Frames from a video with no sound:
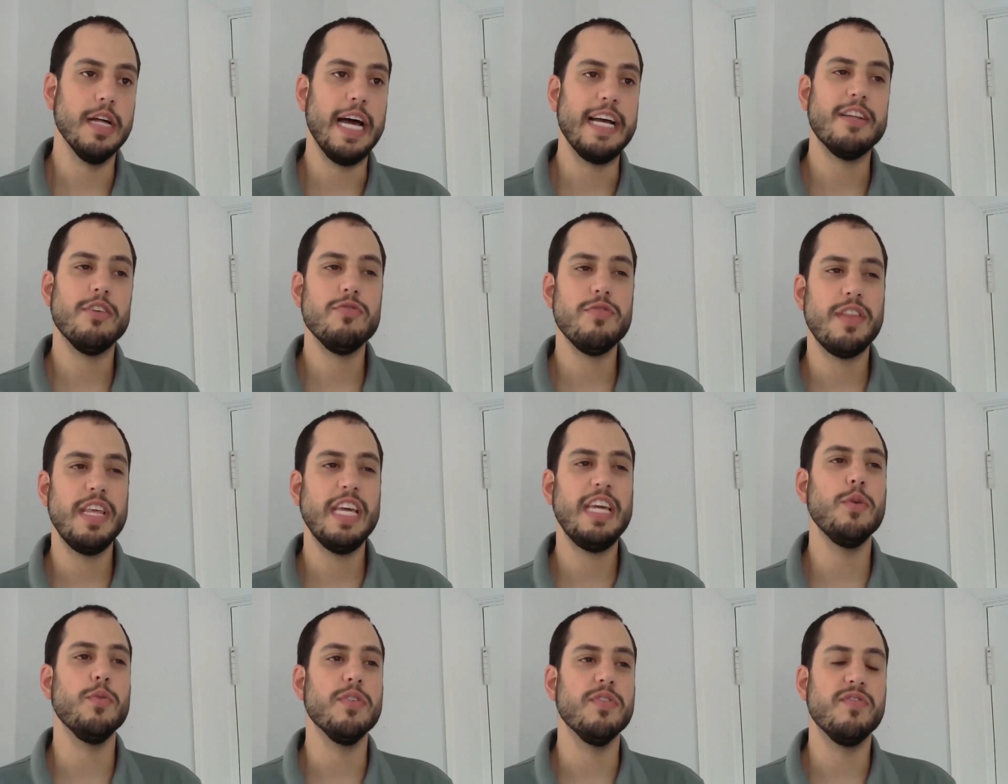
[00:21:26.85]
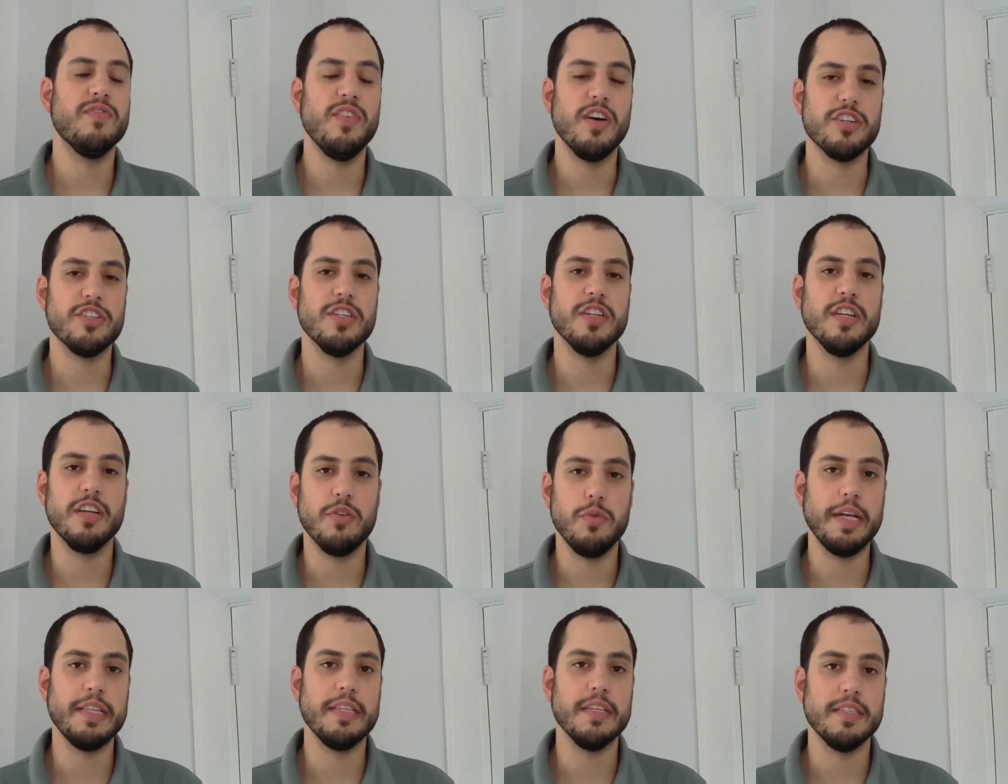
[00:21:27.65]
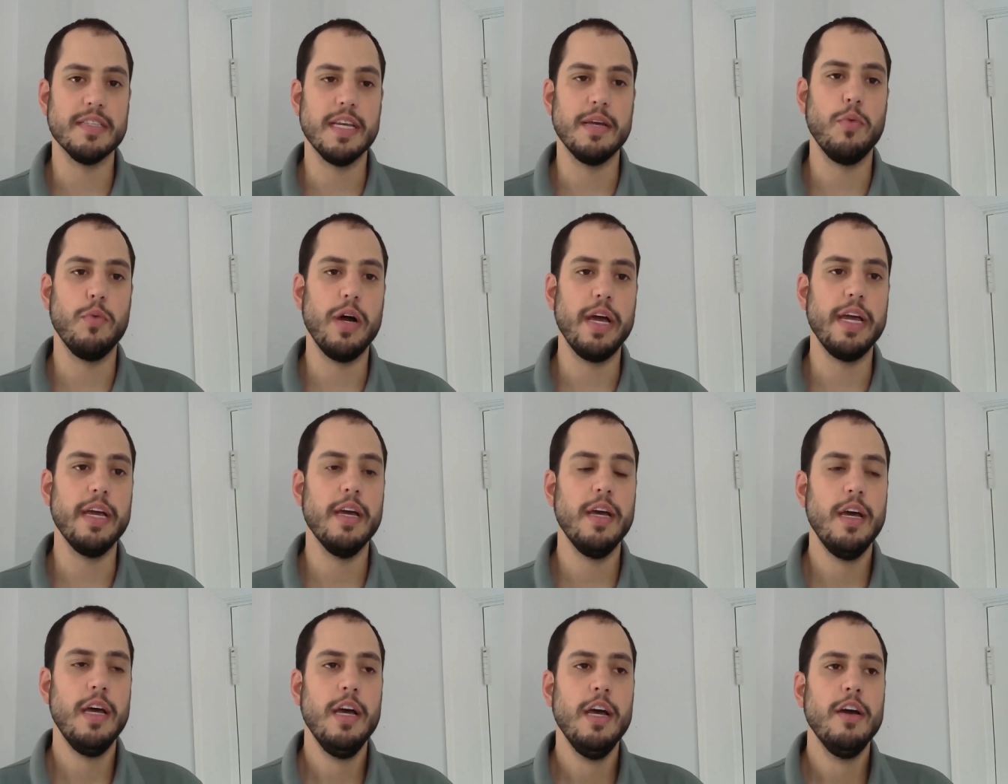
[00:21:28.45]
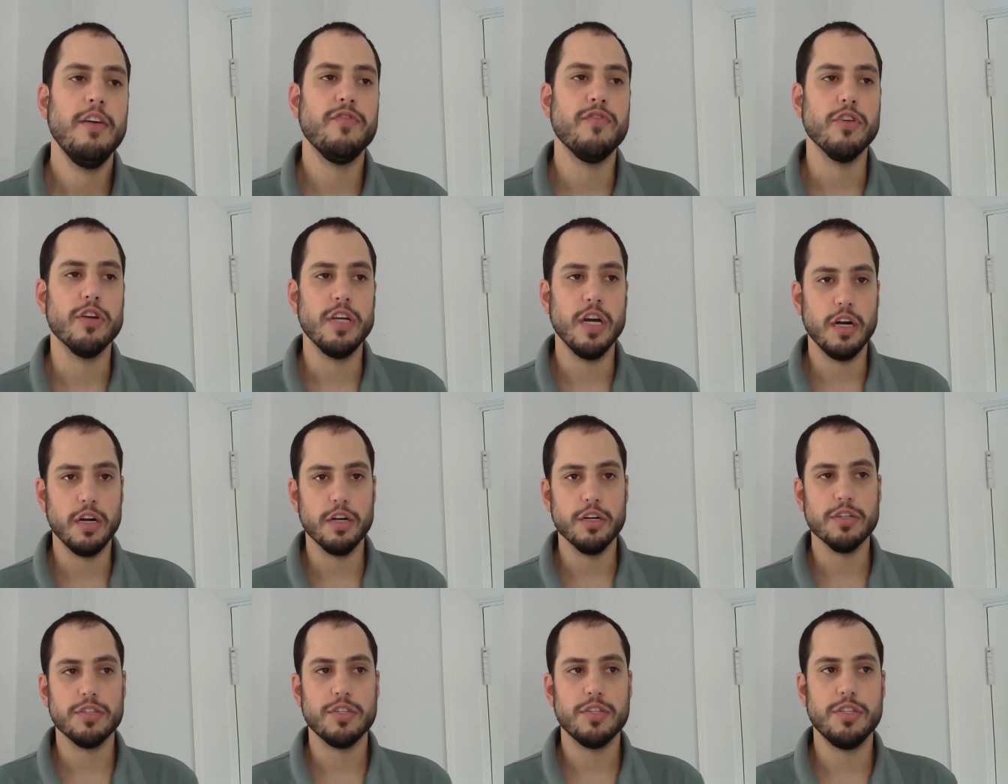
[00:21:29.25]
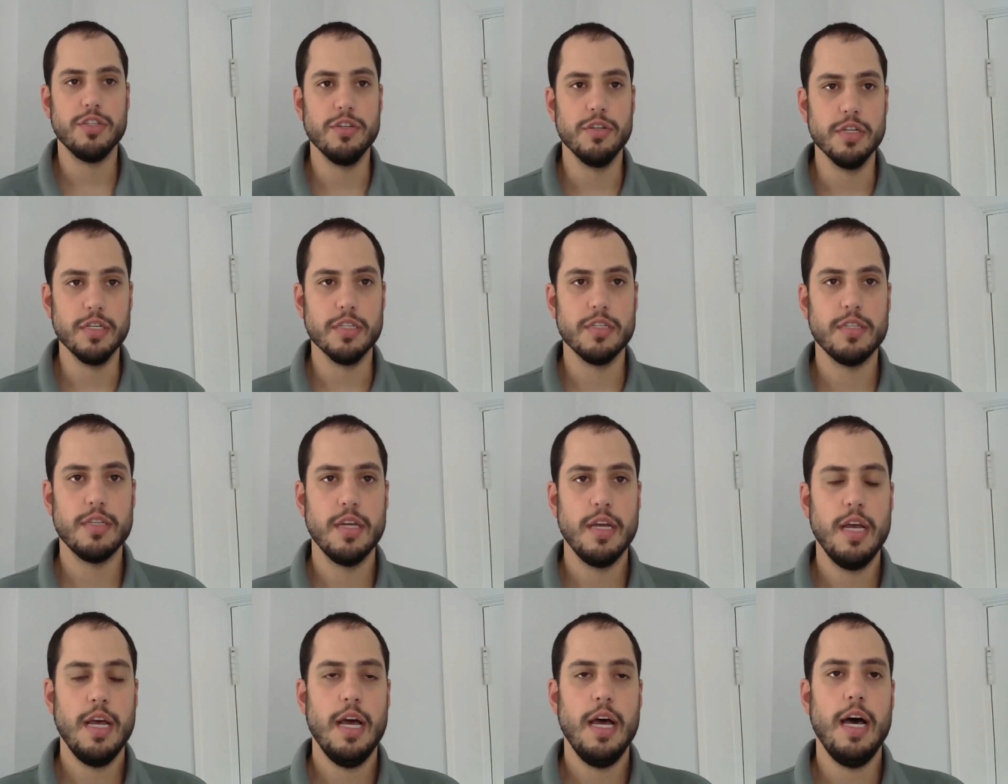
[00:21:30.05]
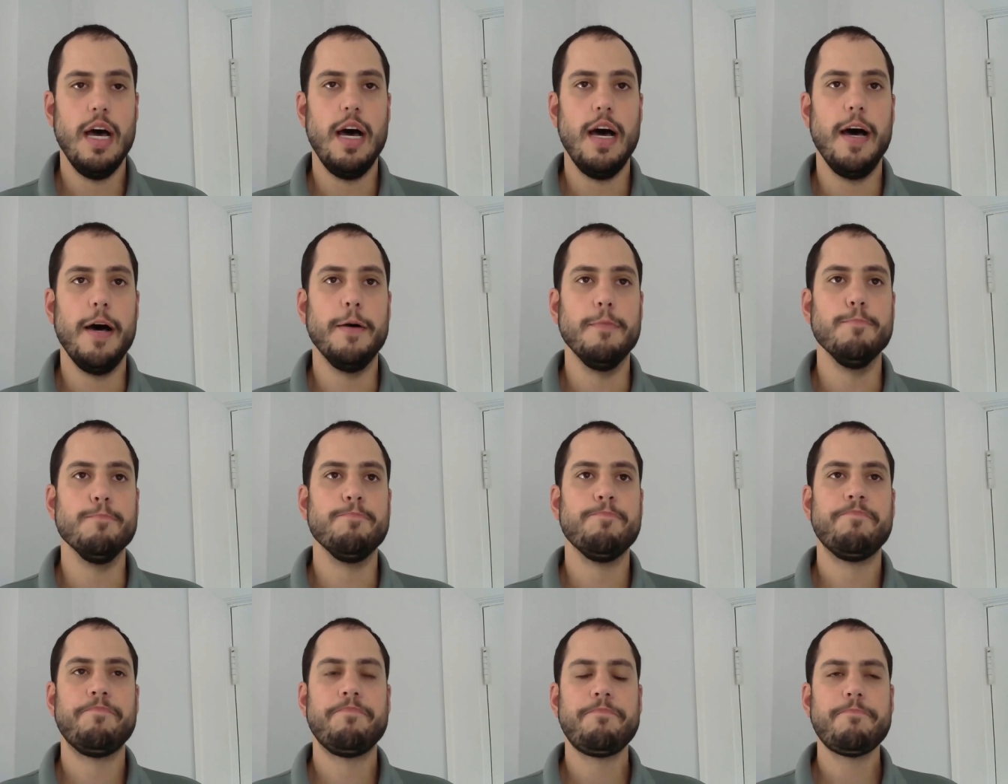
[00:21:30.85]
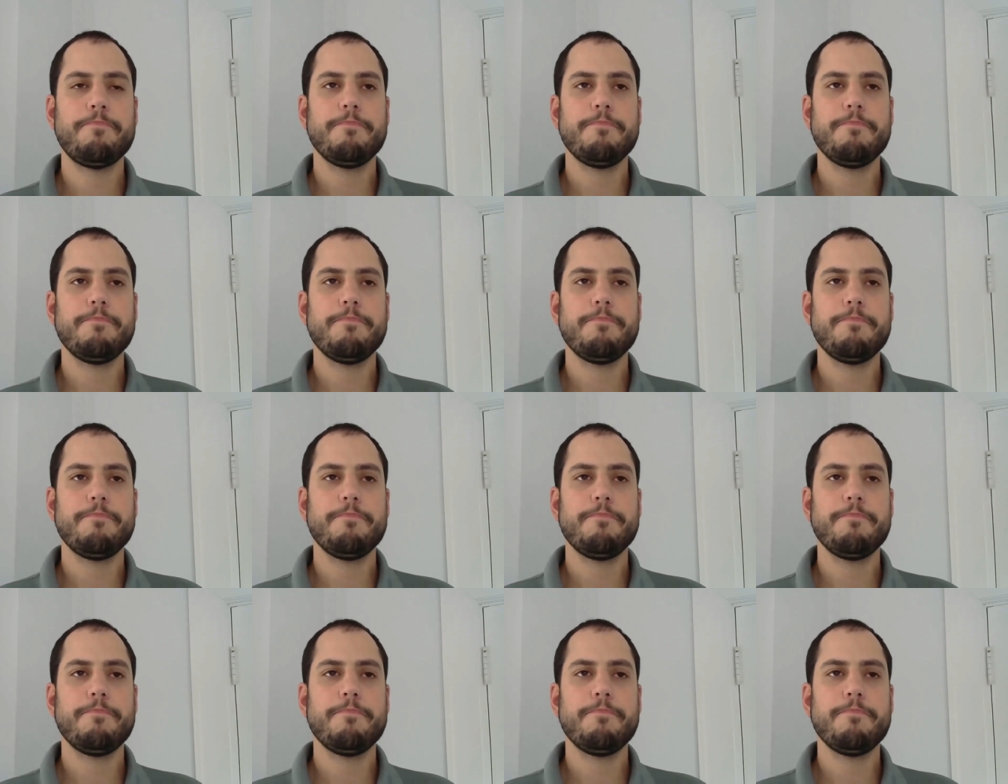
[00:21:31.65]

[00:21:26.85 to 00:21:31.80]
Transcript: I don't think it would function in quite the same way for younger students. Um,